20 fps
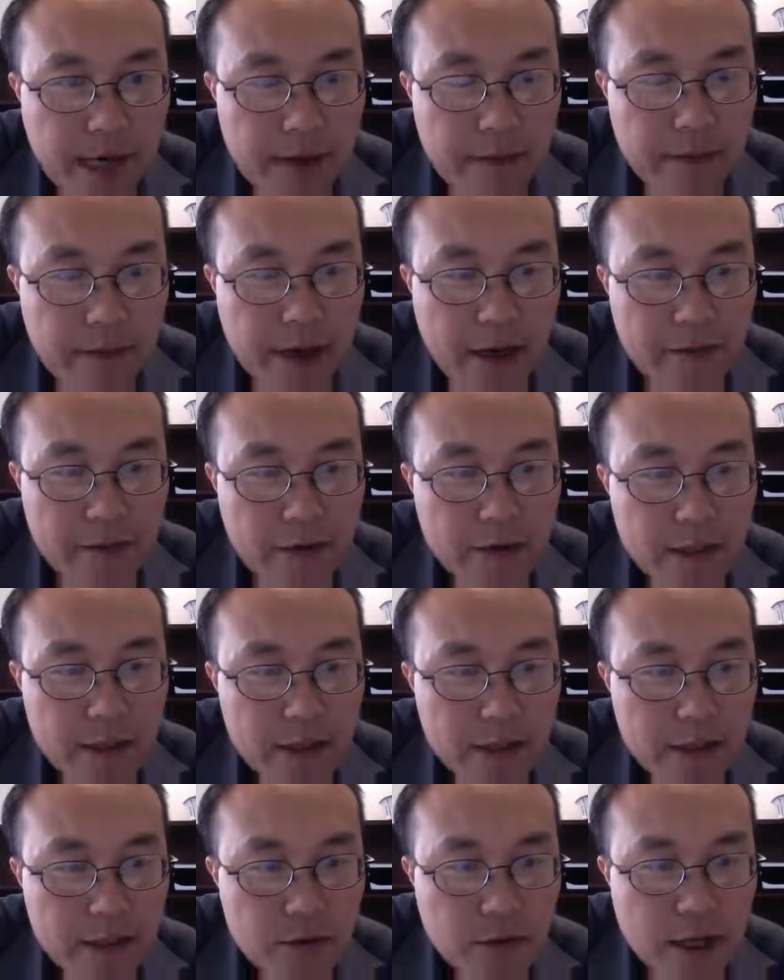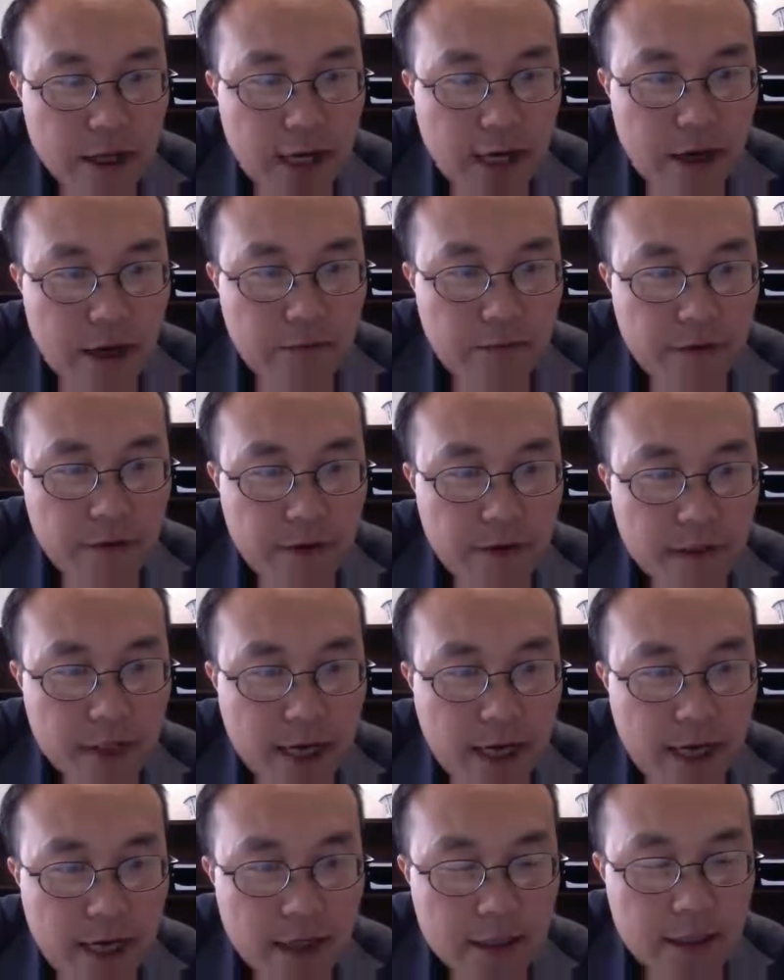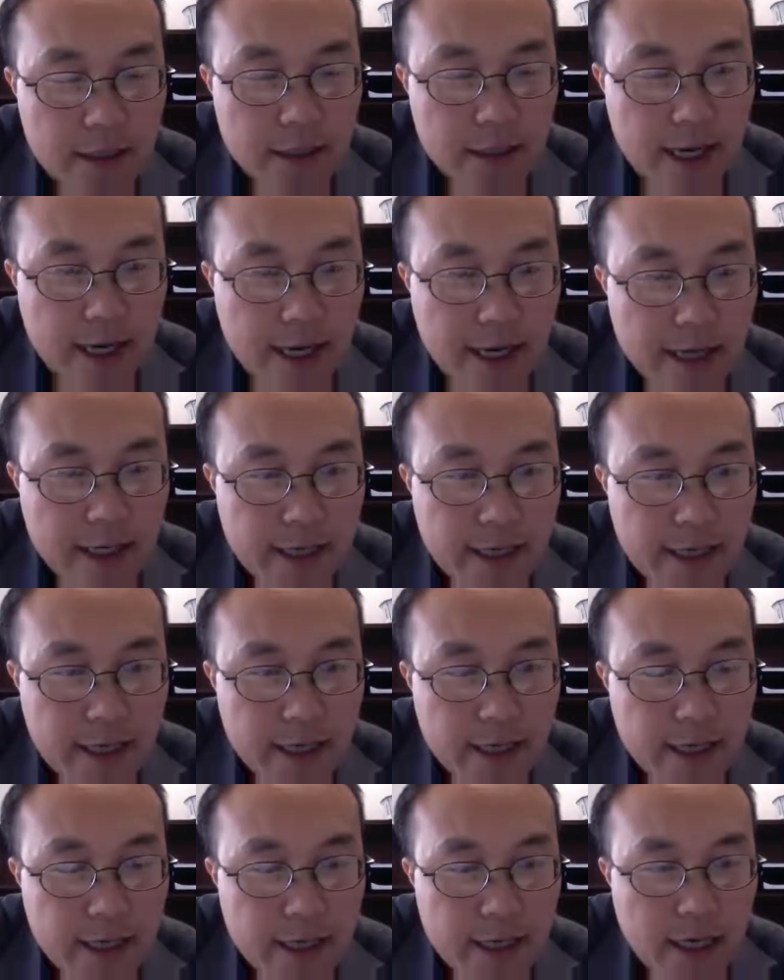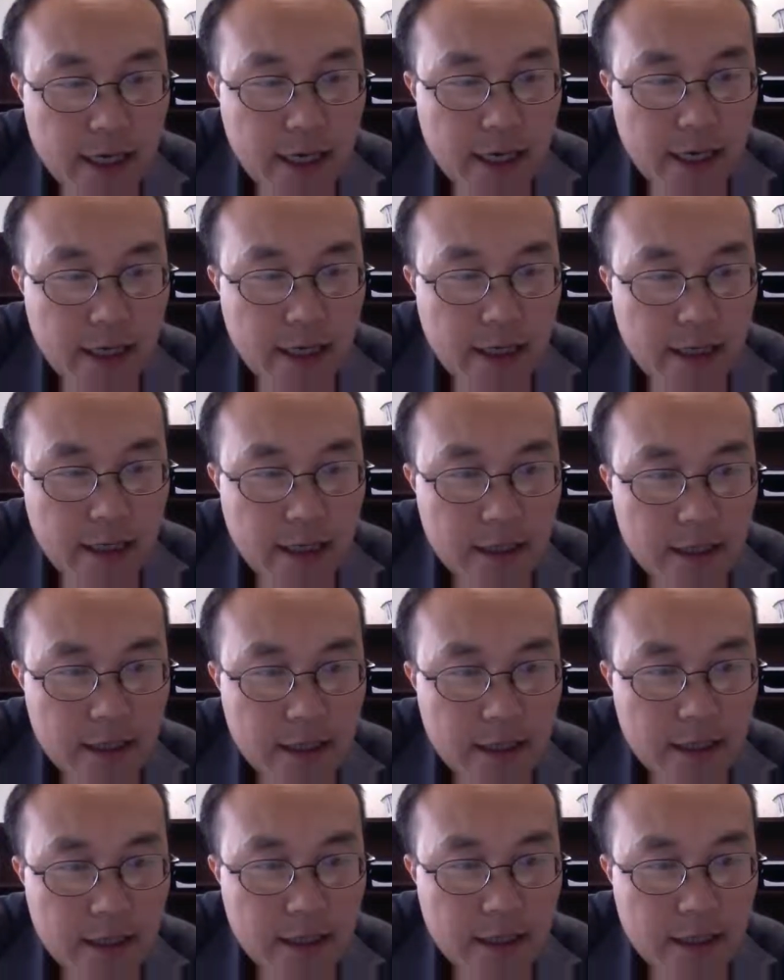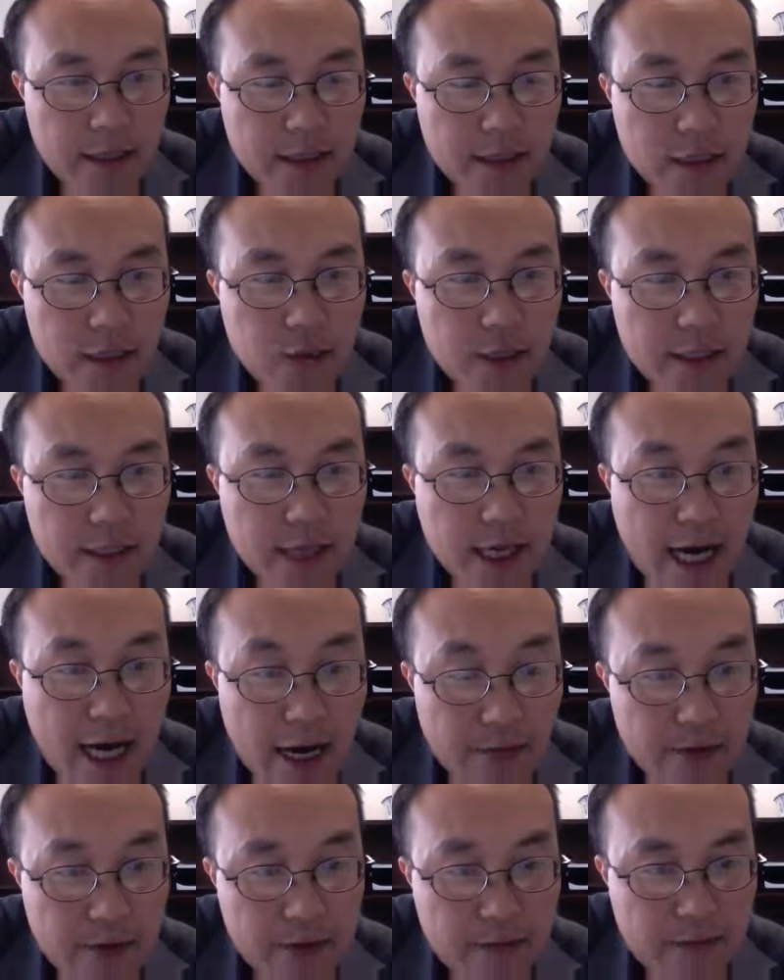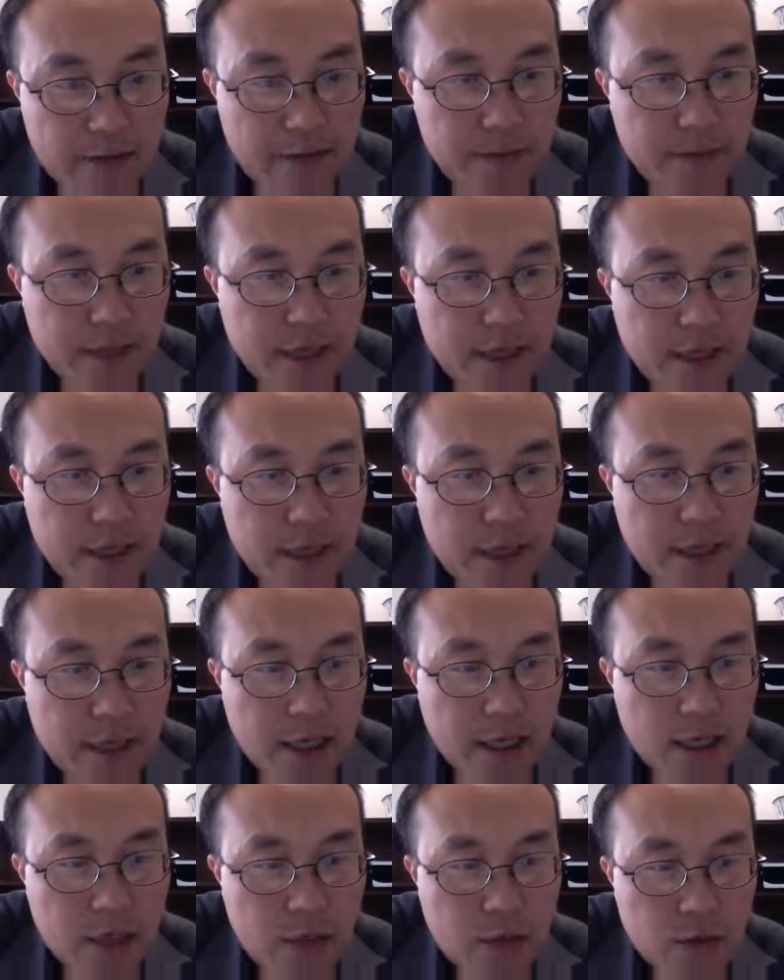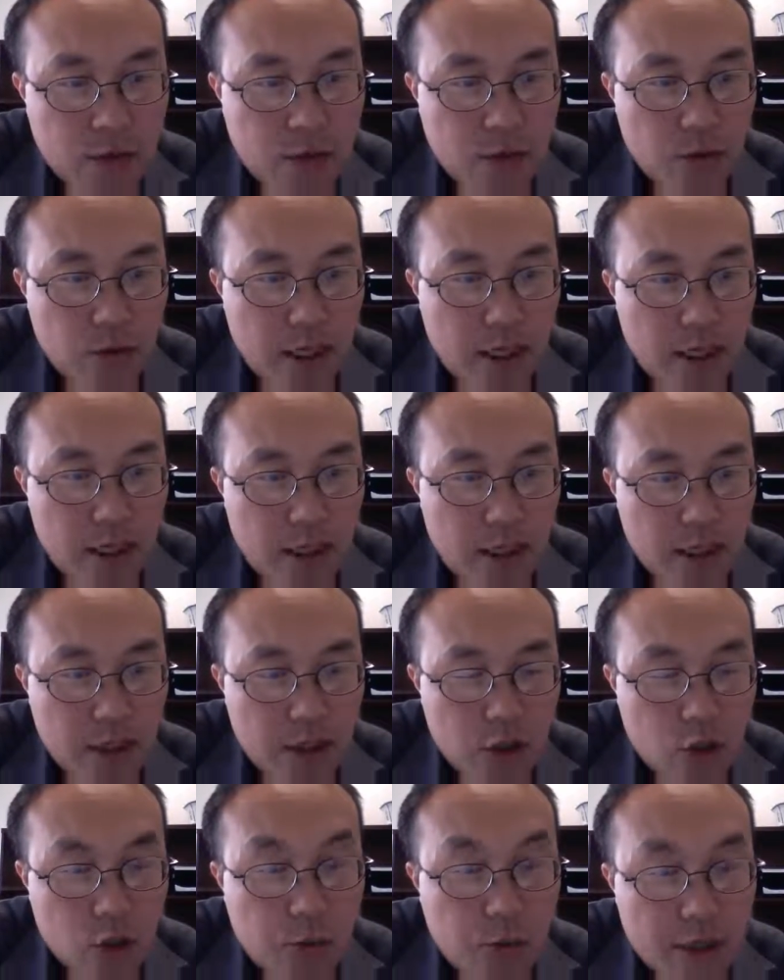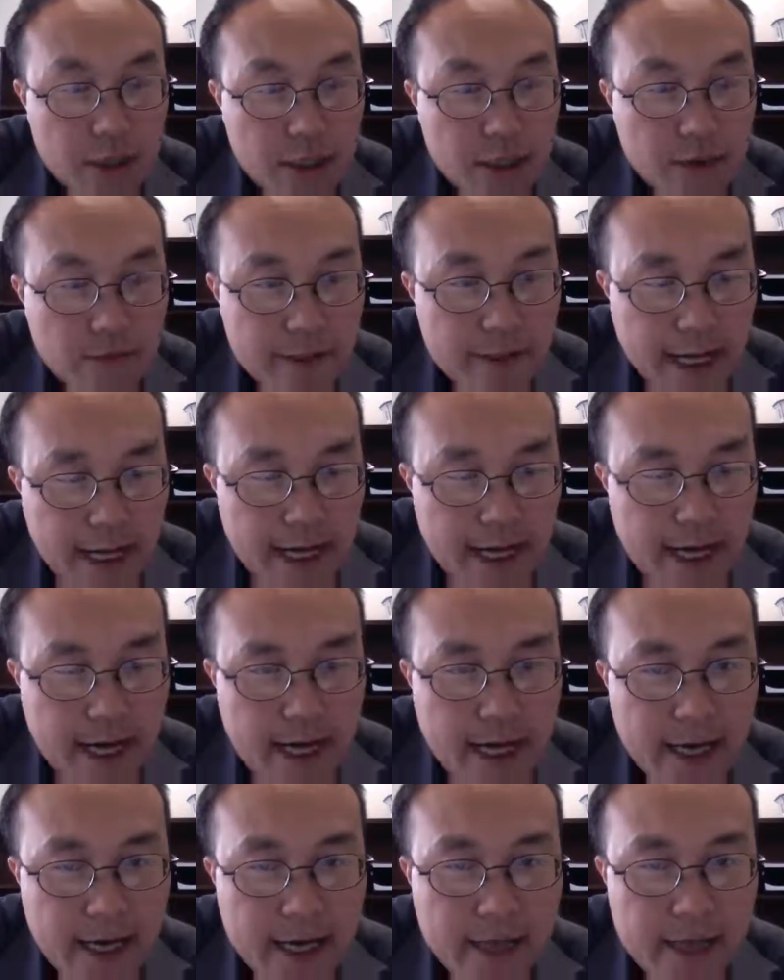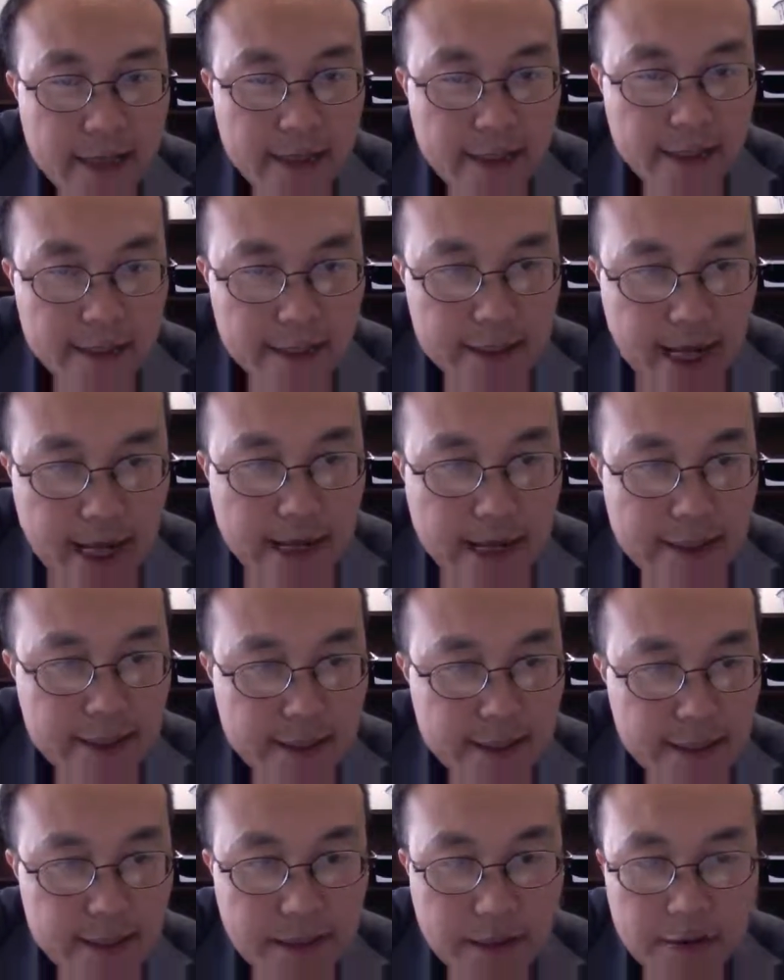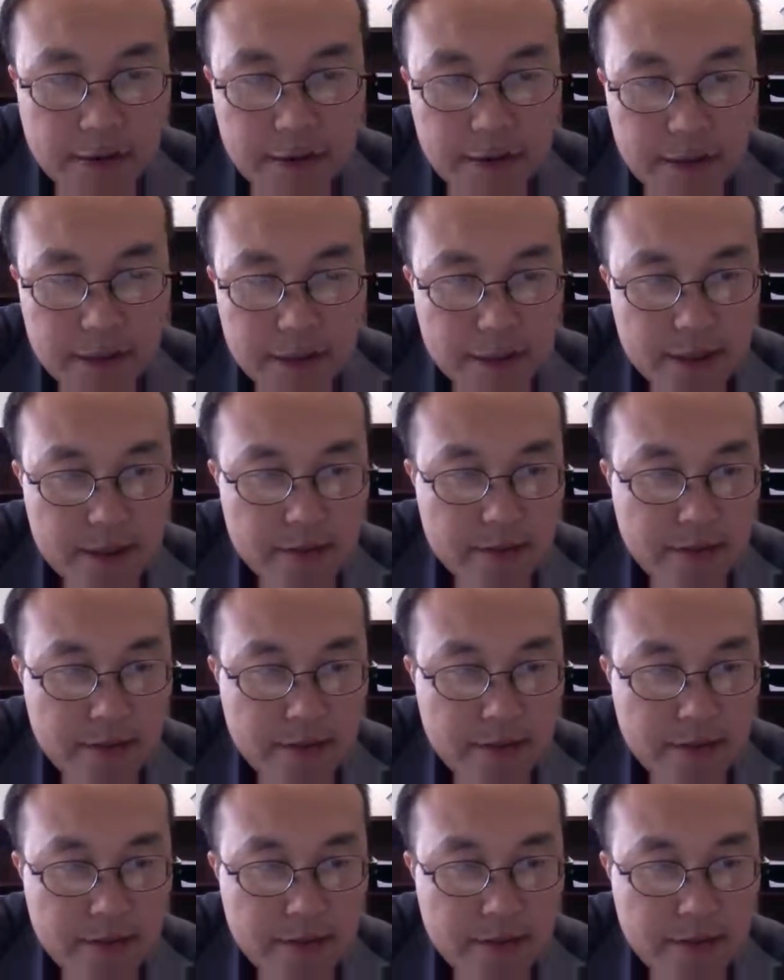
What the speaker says: focus is really on focus on design an interesting algorithm and to preserve data inside sensing networks.